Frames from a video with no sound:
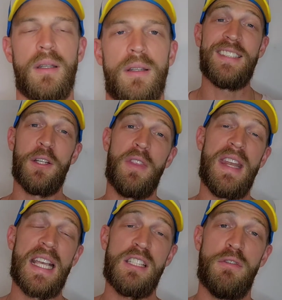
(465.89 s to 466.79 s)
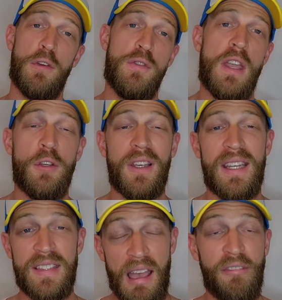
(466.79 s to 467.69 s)
So the next food that you
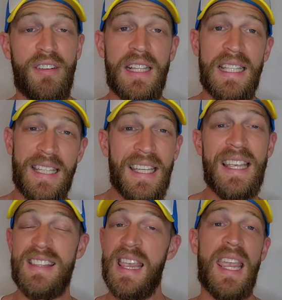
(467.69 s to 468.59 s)
can definitely eat